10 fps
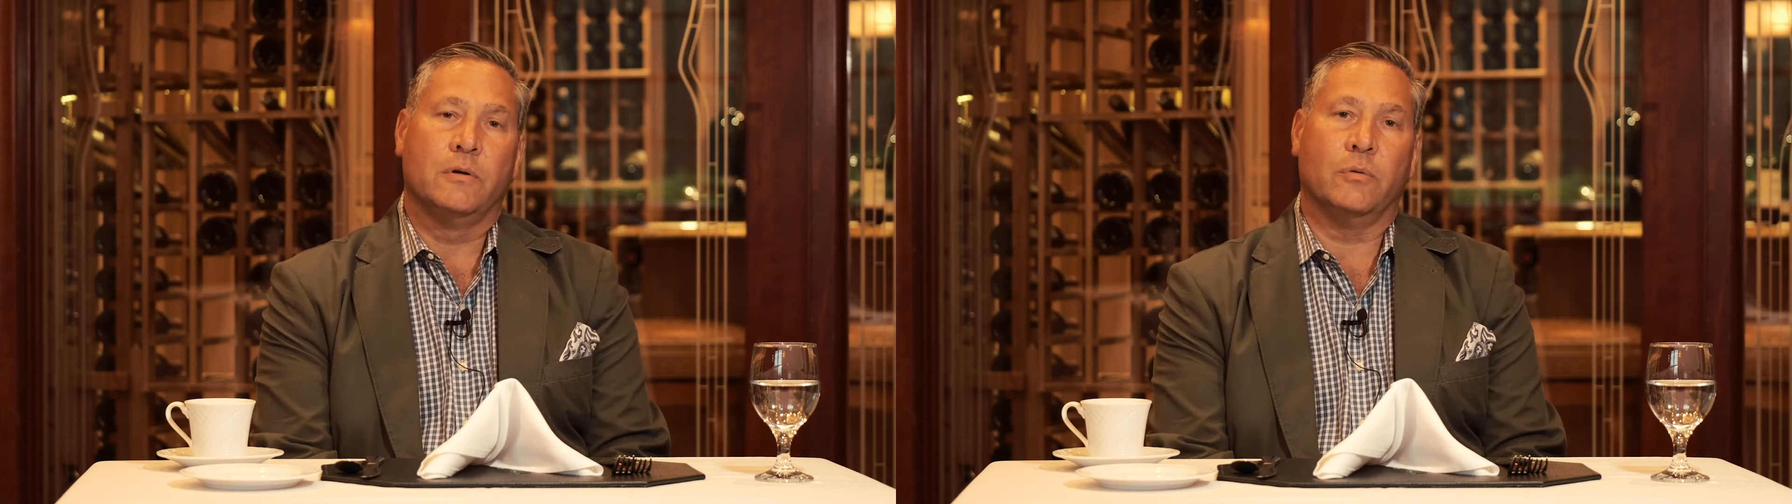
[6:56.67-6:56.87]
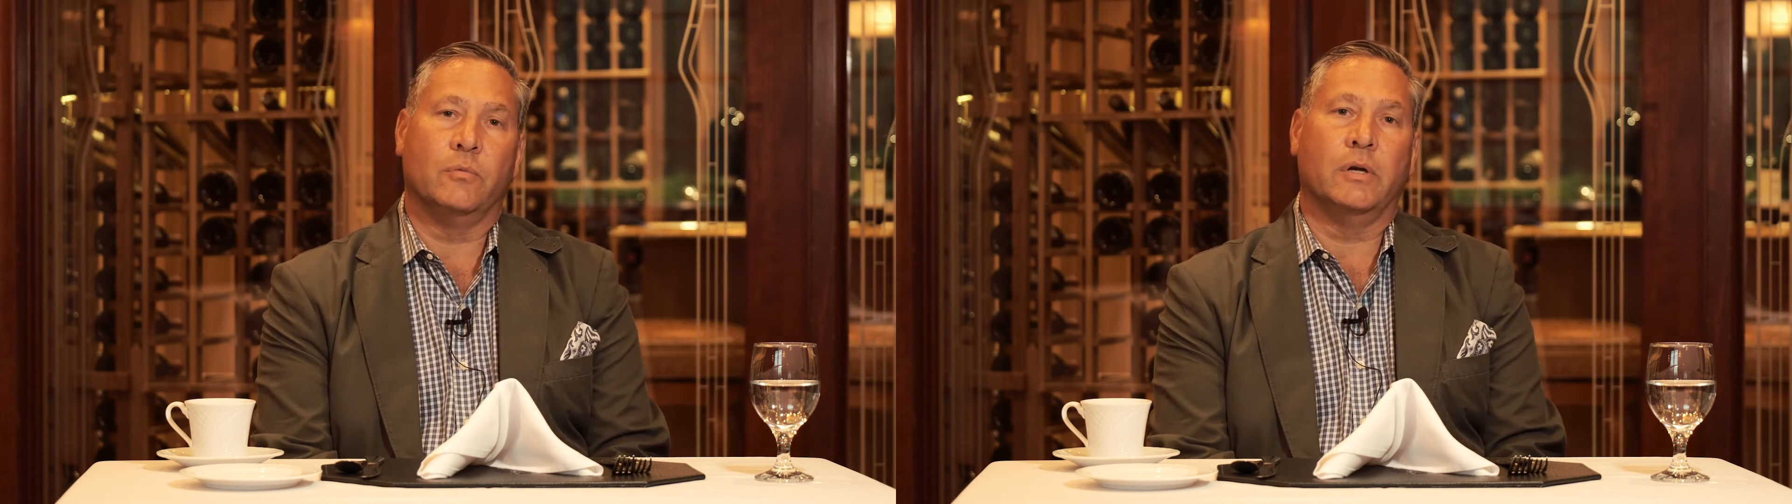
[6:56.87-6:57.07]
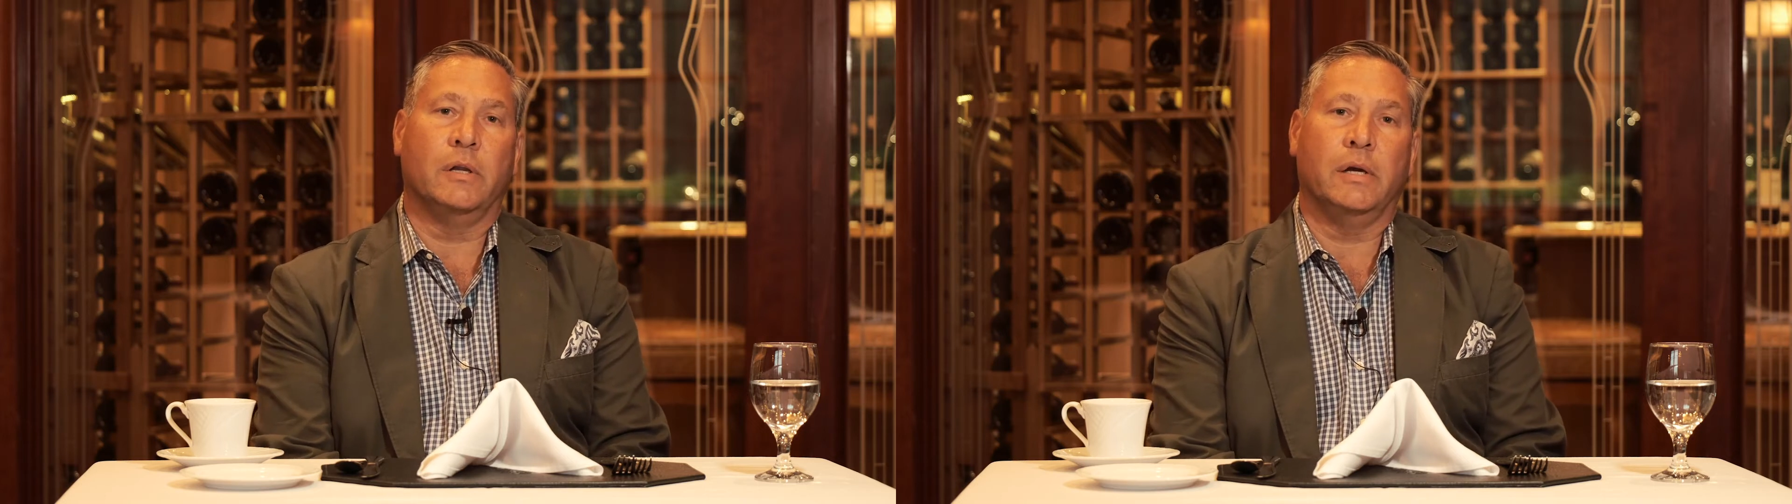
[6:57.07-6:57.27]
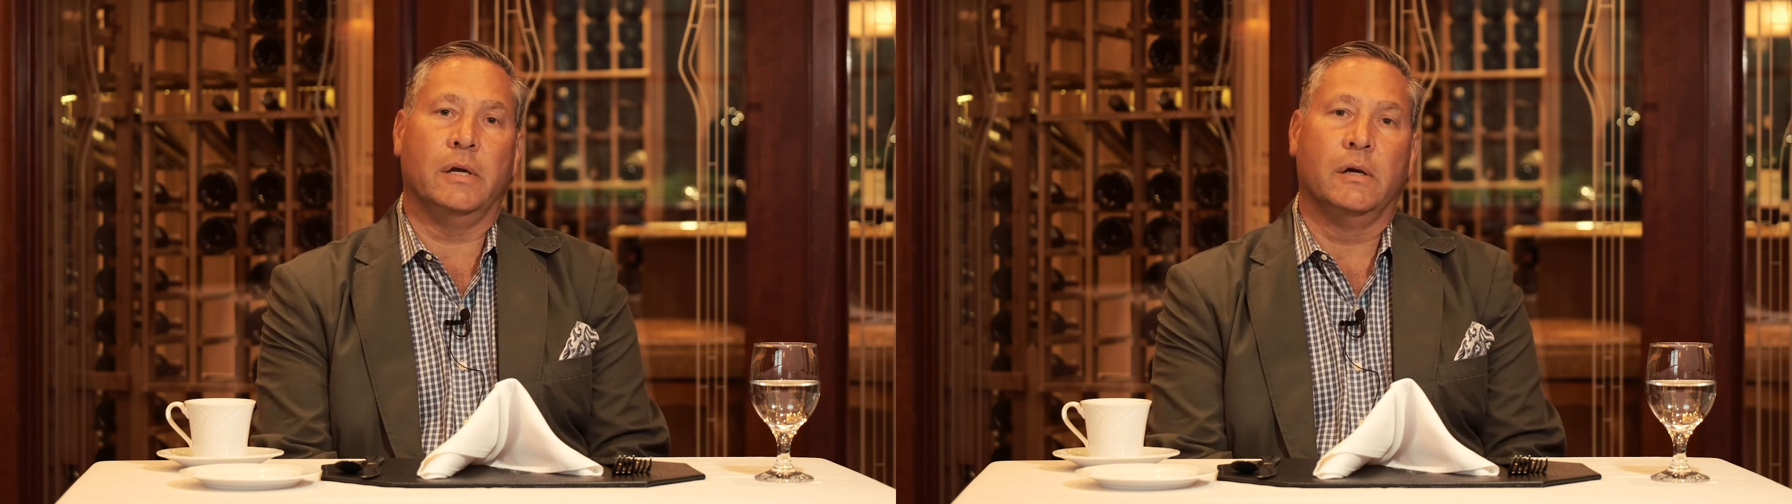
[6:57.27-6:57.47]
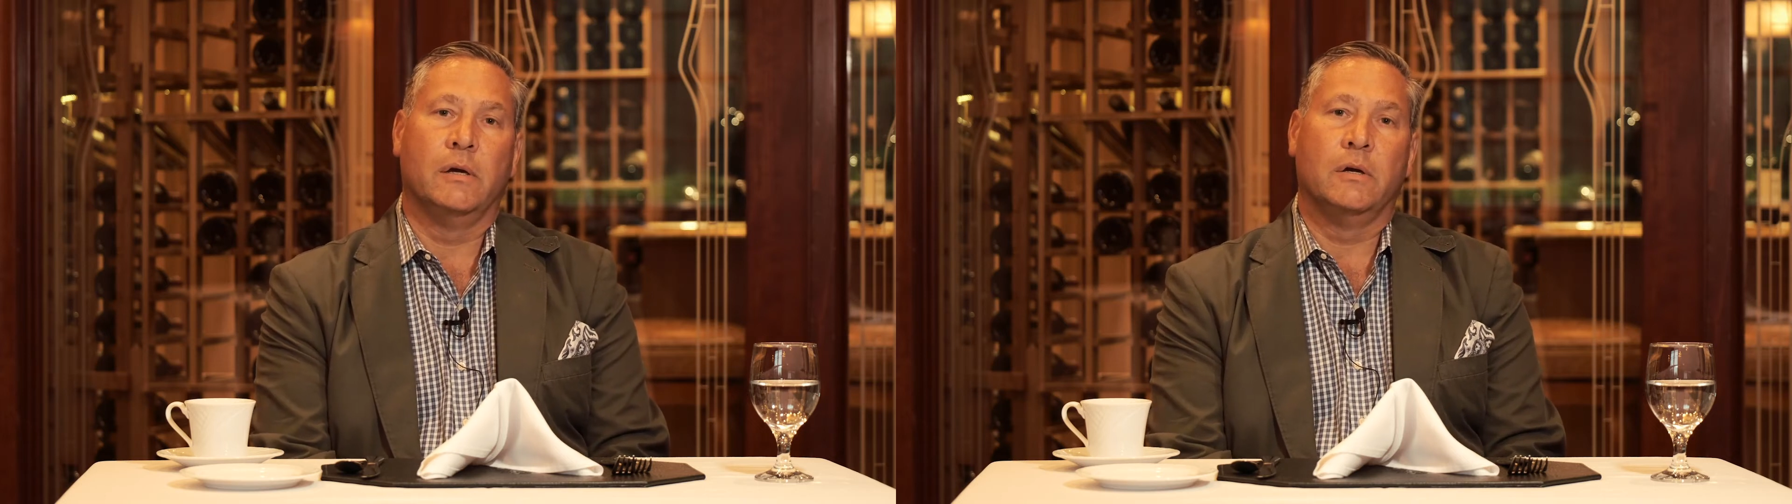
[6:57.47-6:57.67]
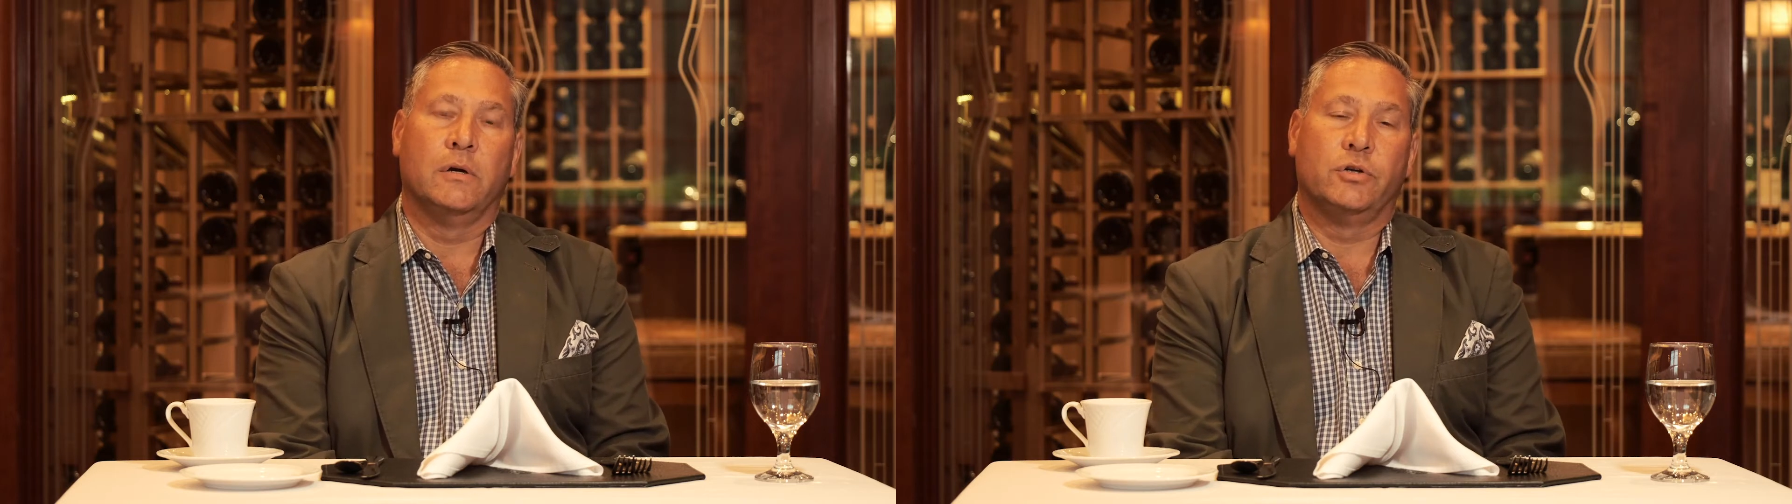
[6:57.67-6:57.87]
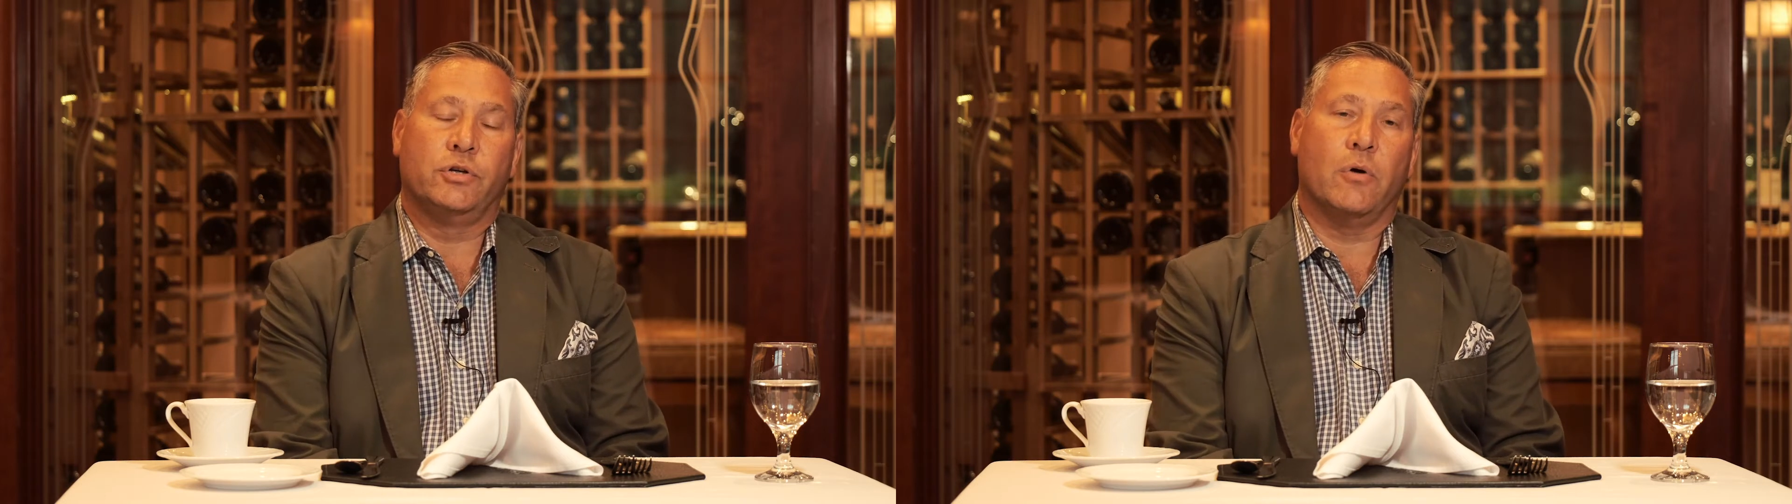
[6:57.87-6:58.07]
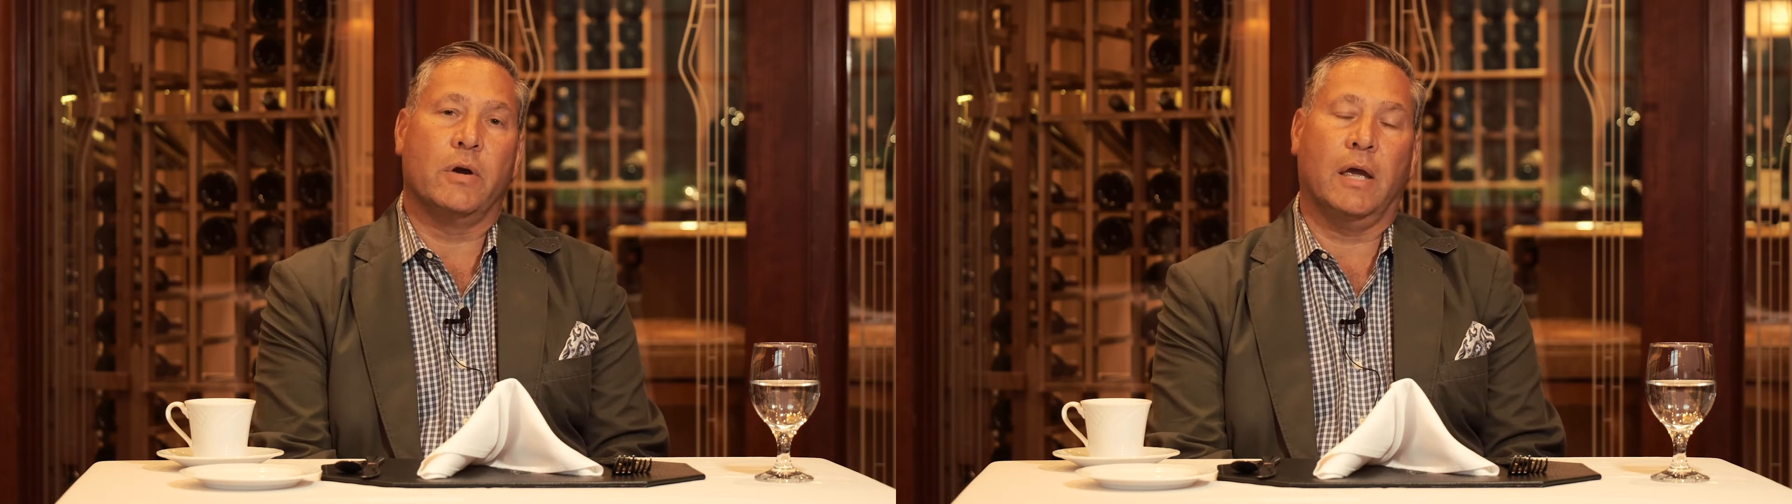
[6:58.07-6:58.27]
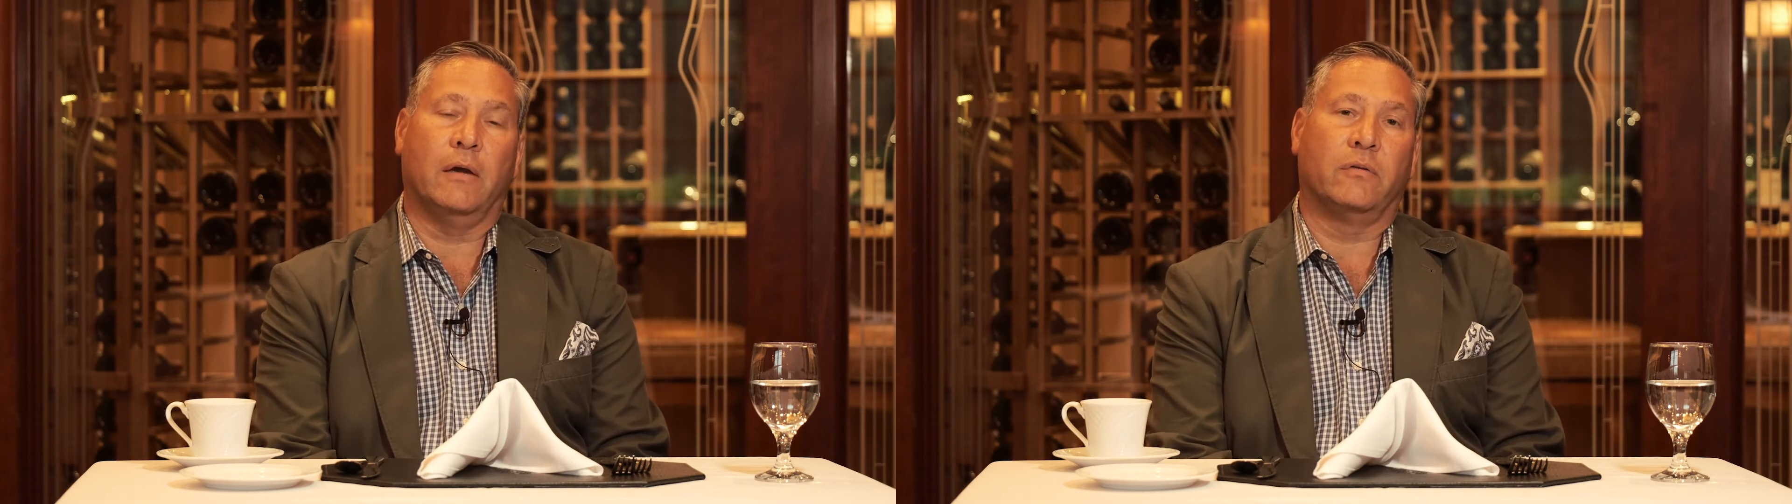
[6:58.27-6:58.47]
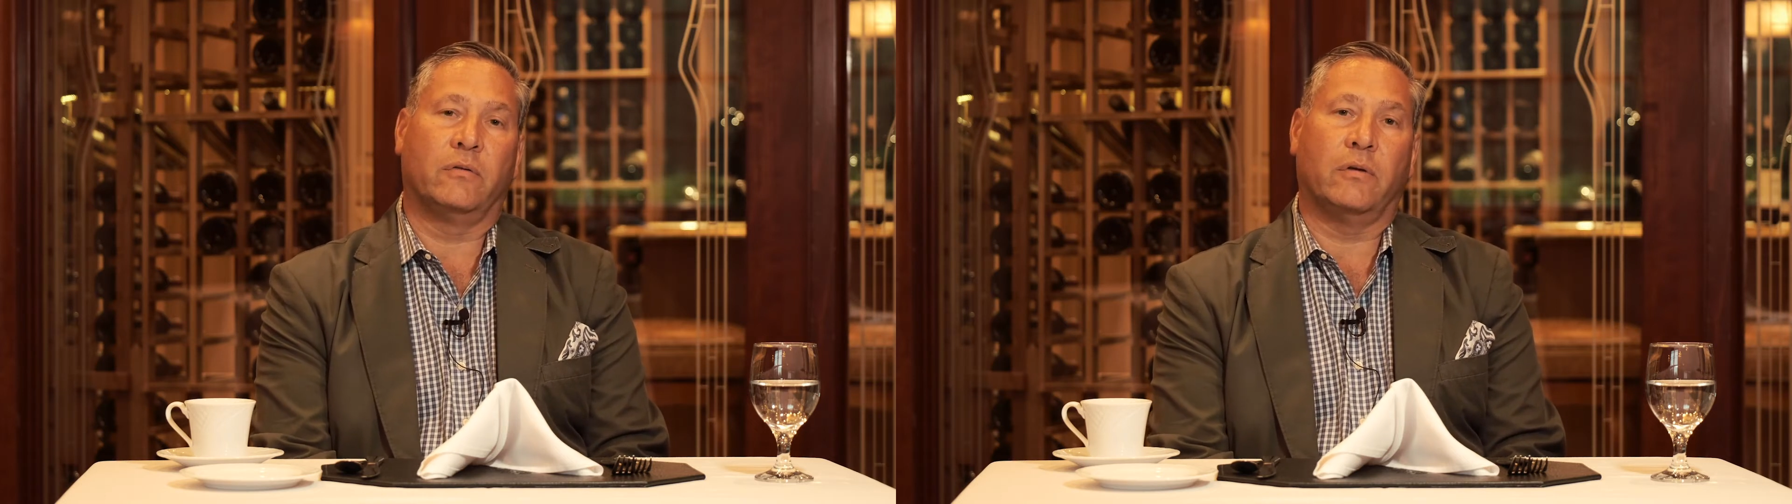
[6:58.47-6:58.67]
really
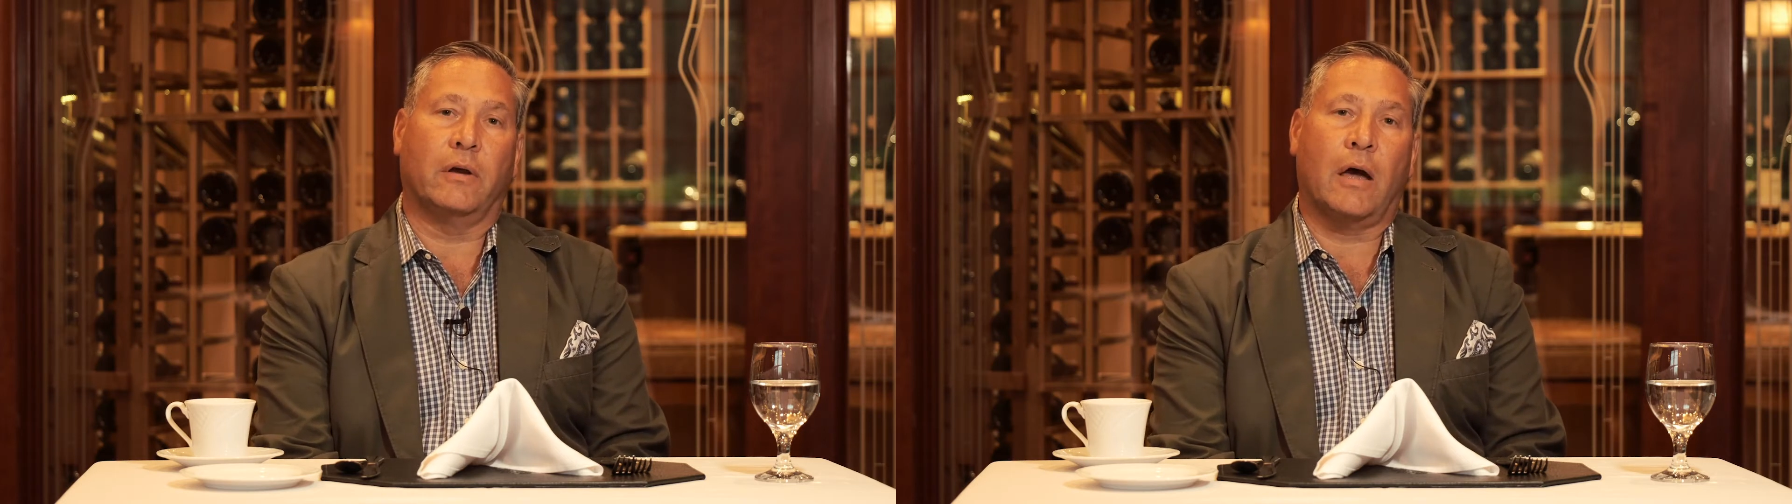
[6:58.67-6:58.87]
showcase